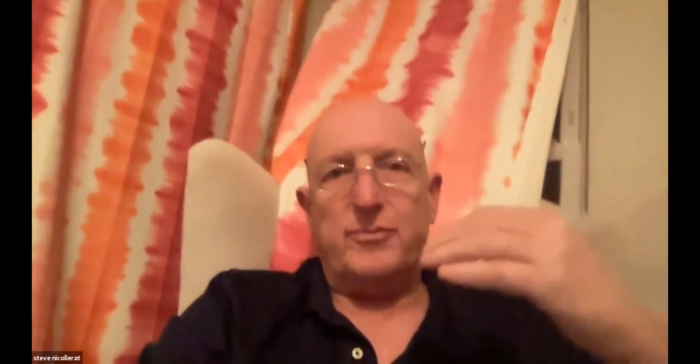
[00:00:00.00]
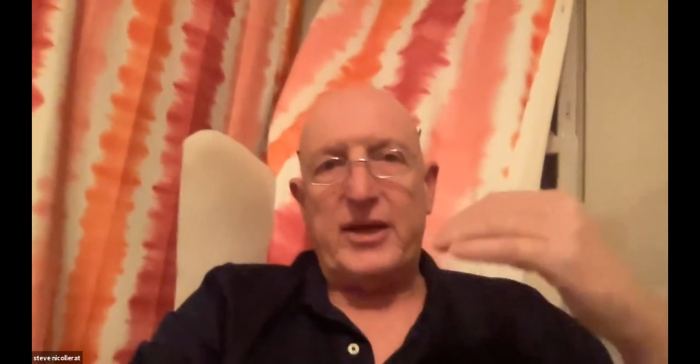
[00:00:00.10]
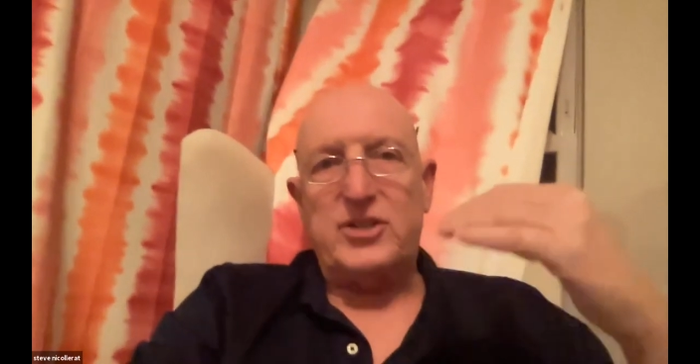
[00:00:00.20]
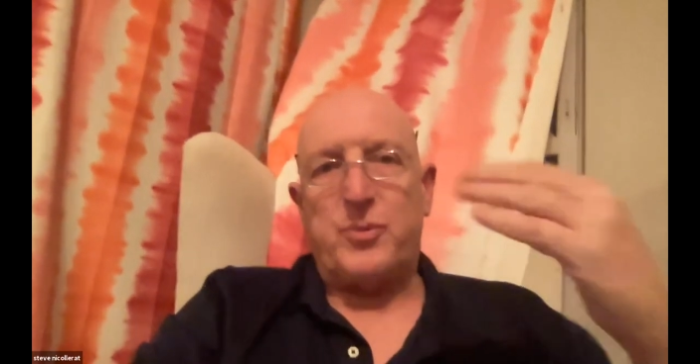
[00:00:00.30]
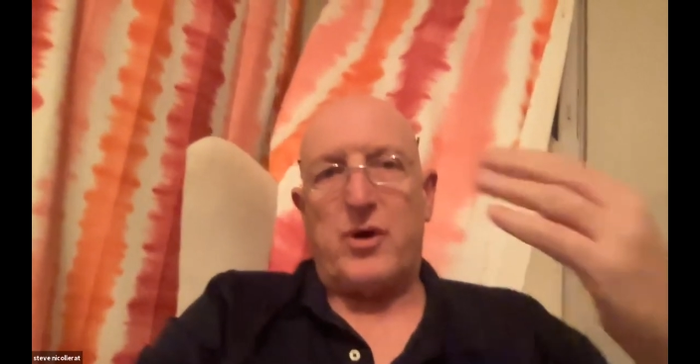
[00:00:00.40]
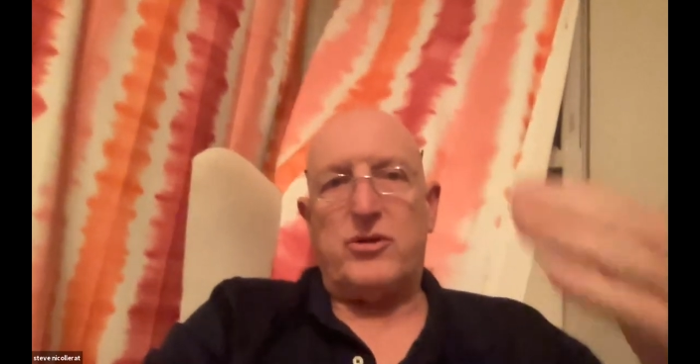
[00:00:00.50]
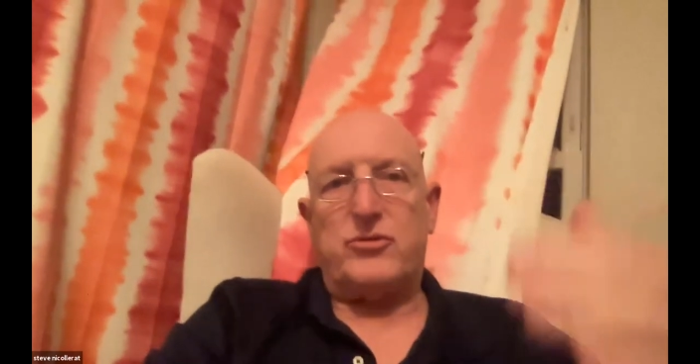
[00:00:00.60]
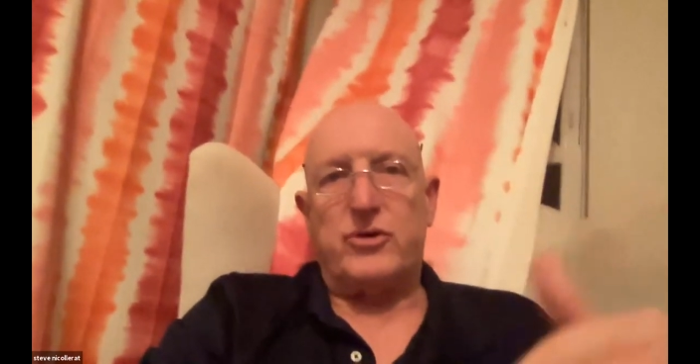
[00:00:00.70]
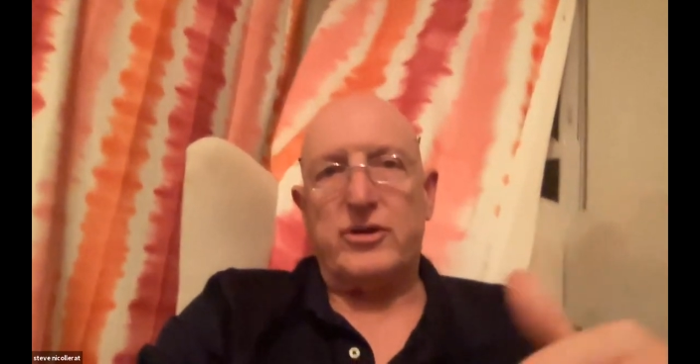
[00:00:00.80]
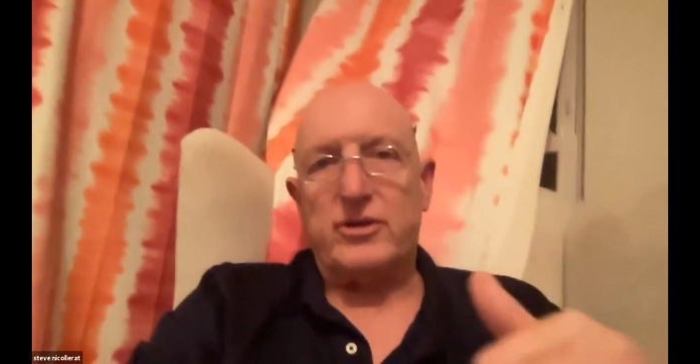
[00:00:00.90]
baseball
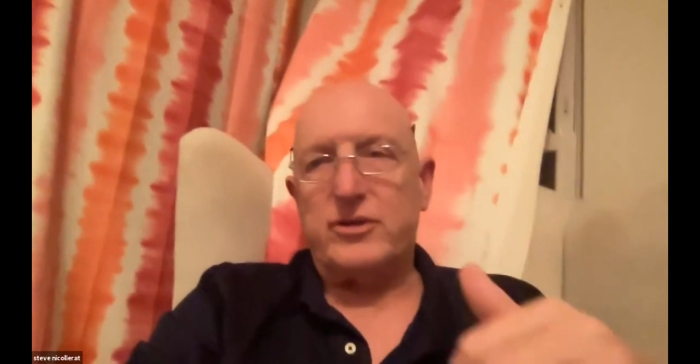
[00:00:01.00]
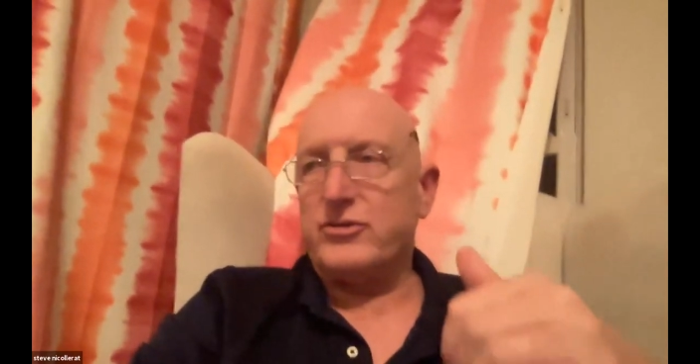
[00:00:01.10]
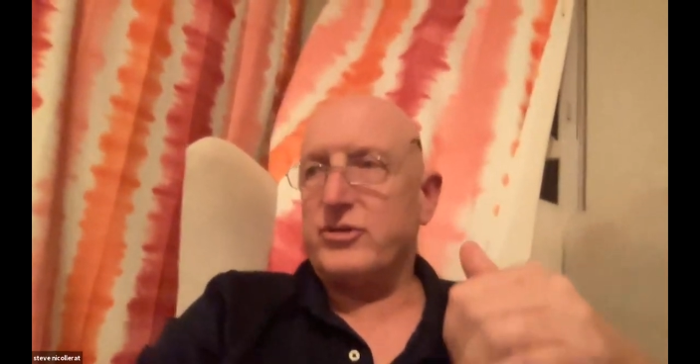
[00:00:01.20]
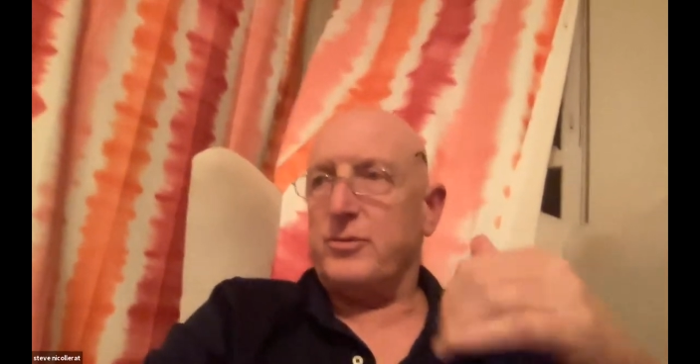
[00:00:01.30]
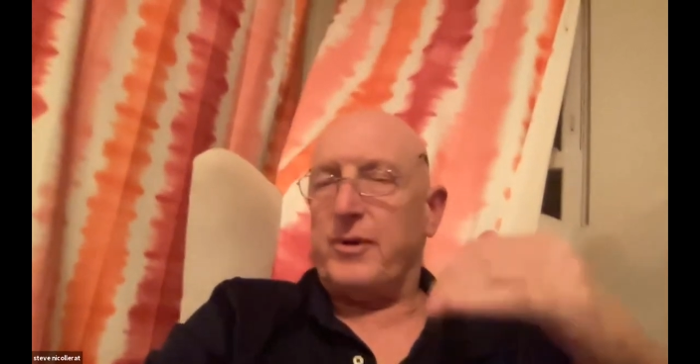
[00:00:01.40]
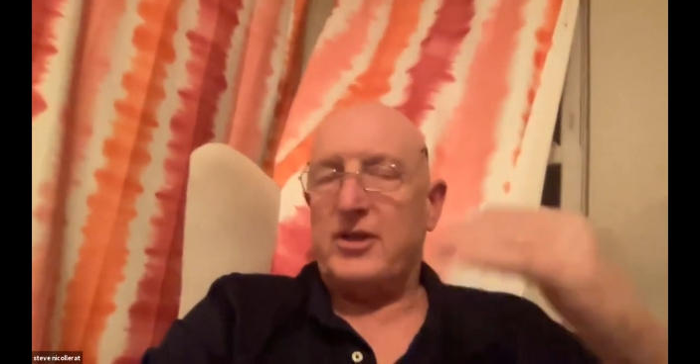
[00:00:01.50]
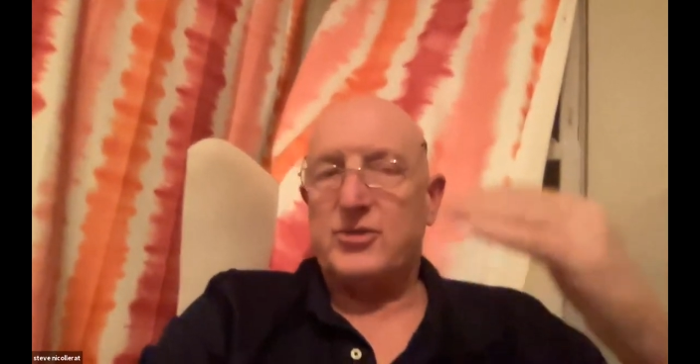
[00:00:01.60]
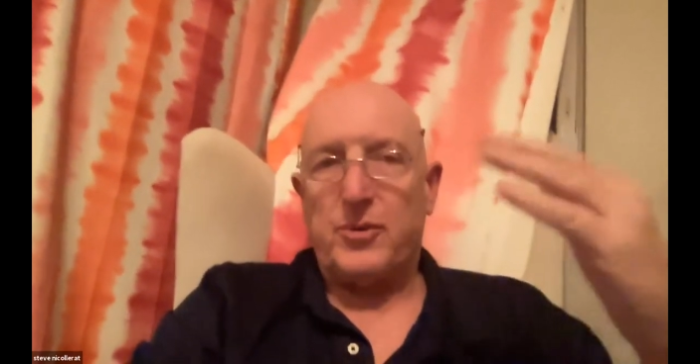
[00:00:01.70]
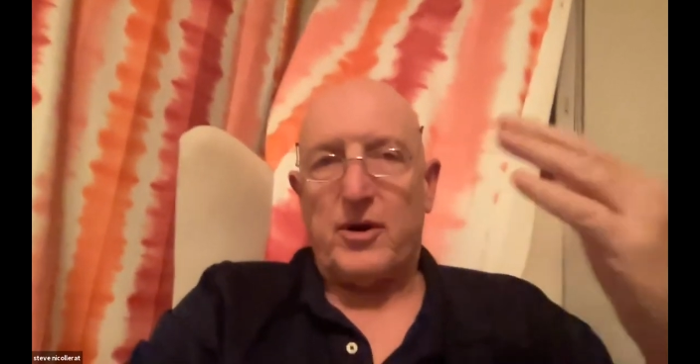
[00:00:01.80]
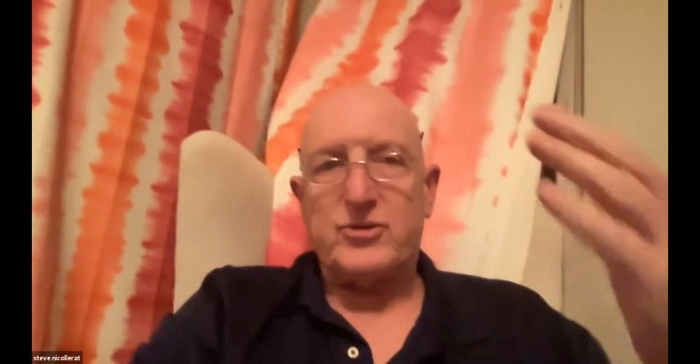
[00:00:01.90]
drills and
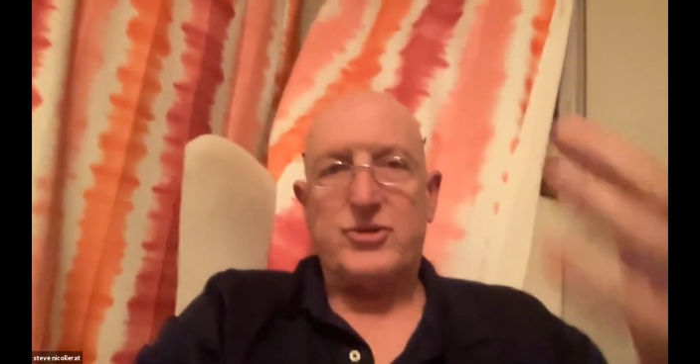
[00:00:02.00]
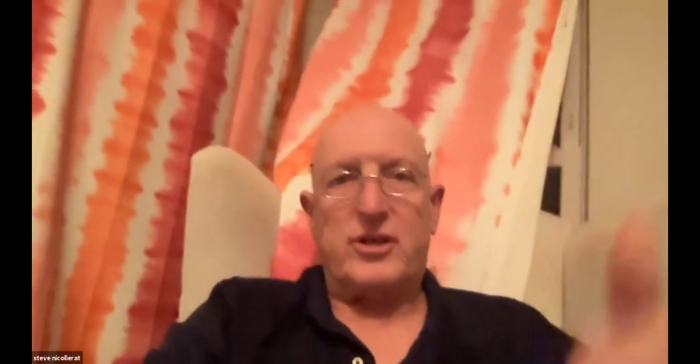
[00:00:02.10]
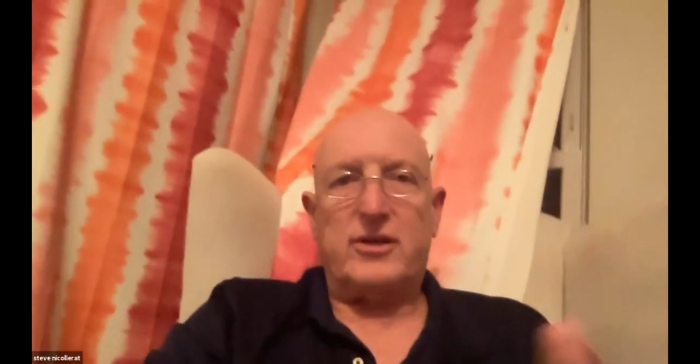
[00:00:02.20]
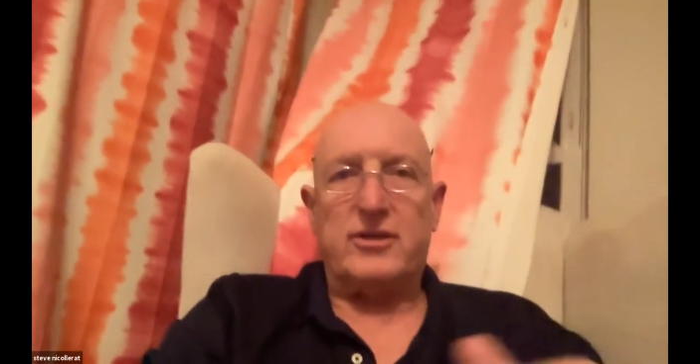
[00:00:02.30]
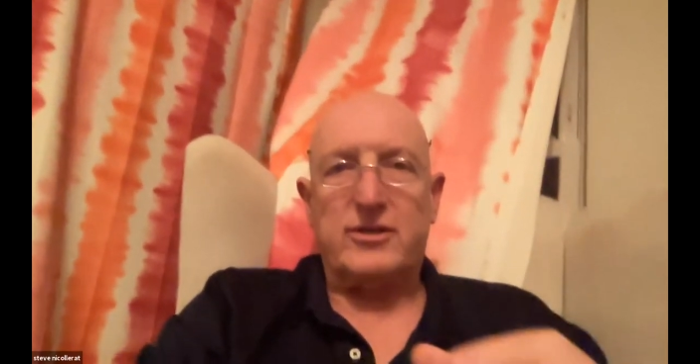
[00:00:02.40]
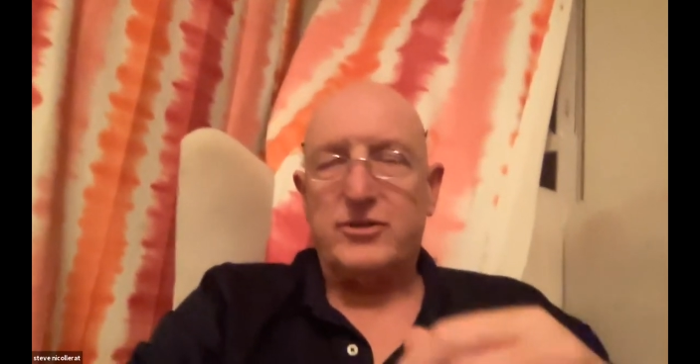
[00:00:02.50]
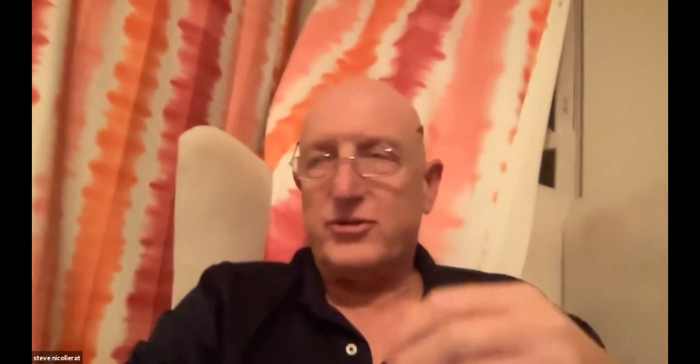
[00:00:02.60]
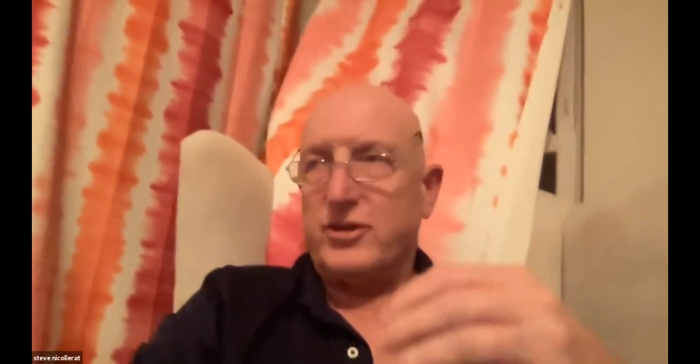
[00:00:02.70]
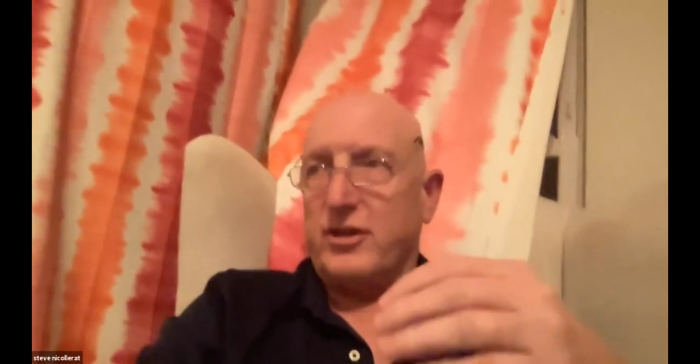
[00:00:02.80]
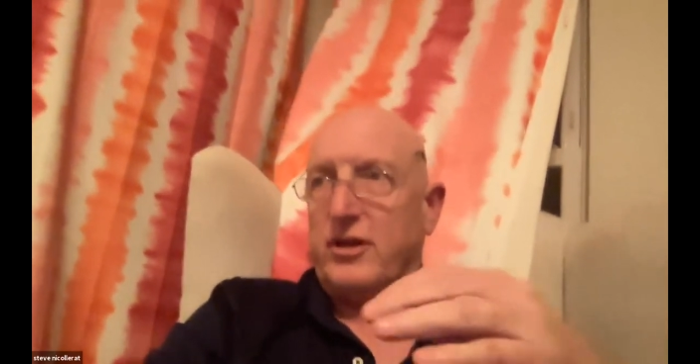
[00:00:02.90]
baseball
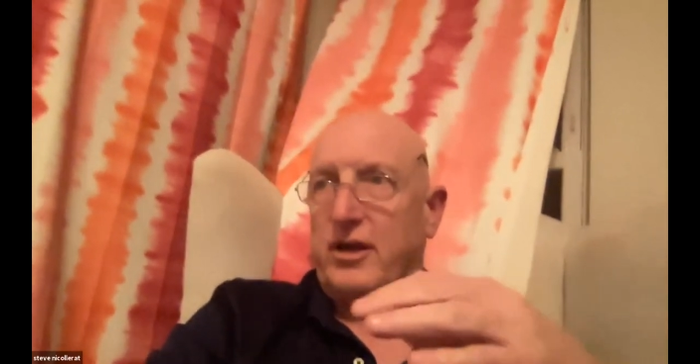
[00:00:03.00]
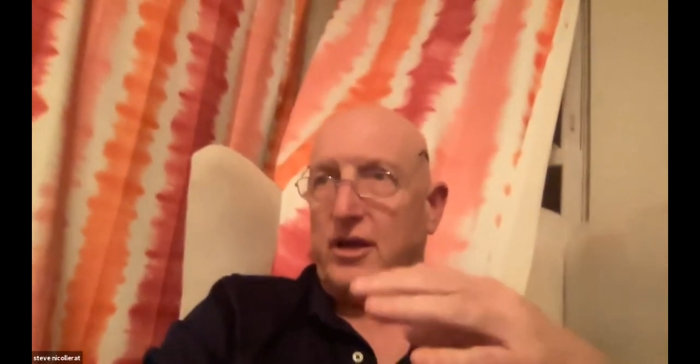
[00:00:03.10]
skills and